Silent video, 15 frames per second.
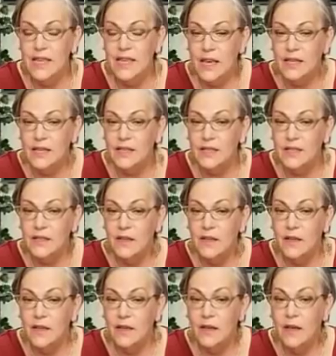this.
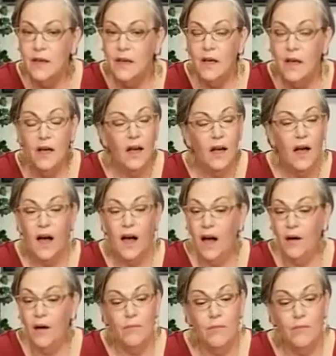
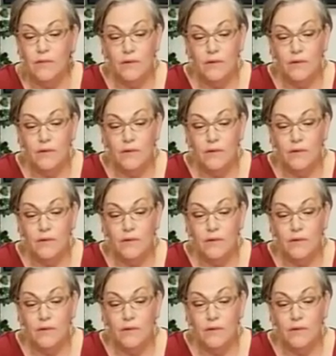I'm